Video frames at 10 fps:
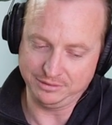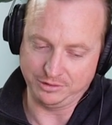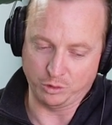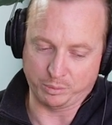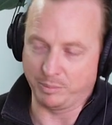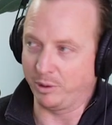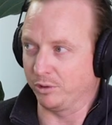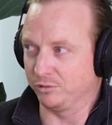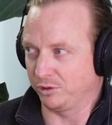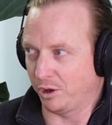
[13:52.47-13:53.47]
your
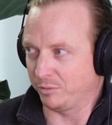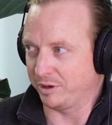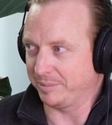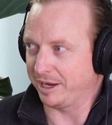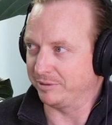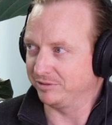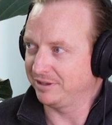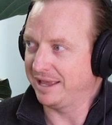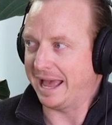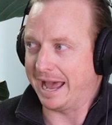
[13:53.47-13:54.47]
proposed loan repayments
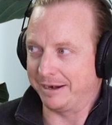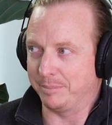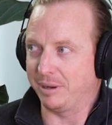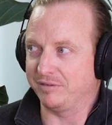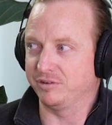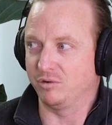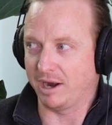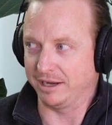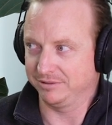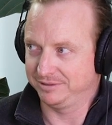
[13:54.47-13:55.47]
at a buffered
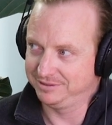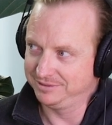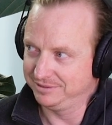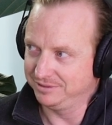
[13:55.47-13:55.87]
rate. Yeah.